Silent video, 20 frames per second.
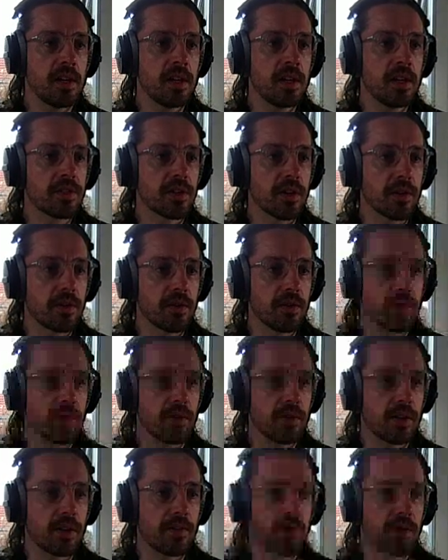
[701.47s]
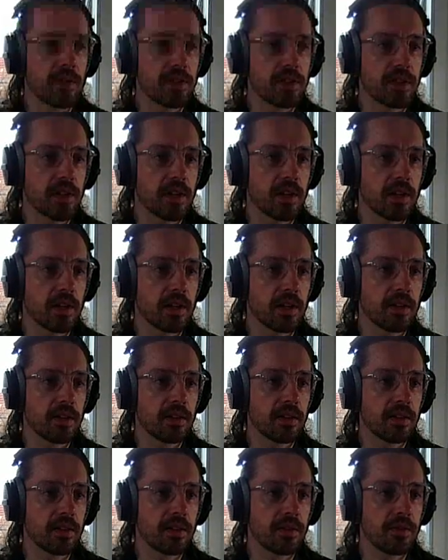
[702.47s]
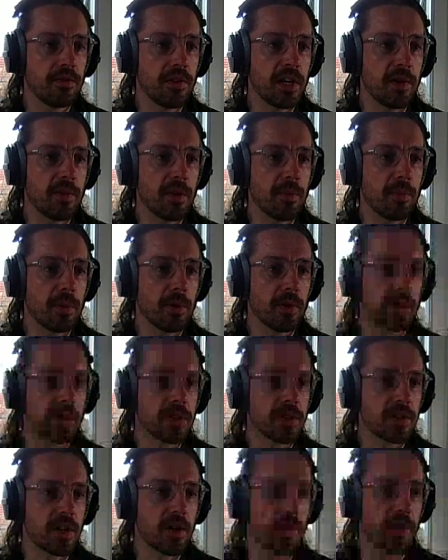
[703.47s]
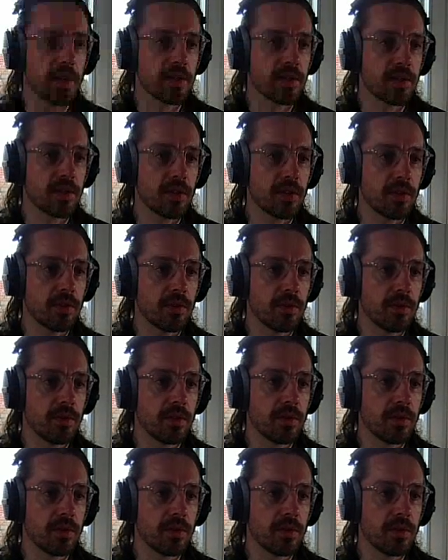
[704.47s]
So I've got video input that's going to